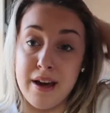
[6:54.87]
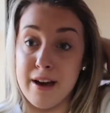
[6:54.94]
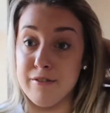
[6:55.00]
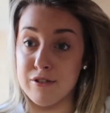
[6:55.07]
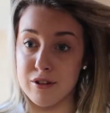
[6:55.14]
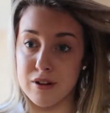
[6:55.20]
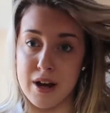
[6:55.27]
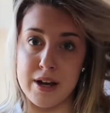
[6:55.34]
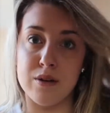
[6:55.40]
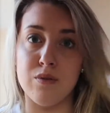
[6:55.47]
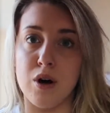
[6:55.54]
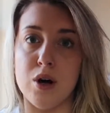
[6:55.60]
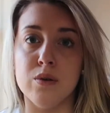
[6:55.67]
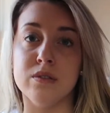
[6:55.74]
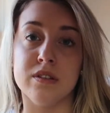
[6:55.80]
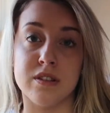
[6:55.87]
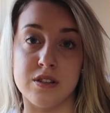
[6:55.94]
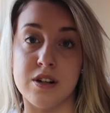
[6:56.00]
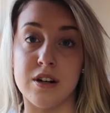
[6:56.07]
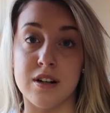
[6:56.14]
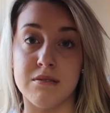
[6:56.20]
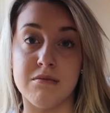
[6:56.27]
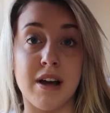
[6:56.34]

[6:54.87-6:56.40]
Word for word: ever. I don't own a skirt.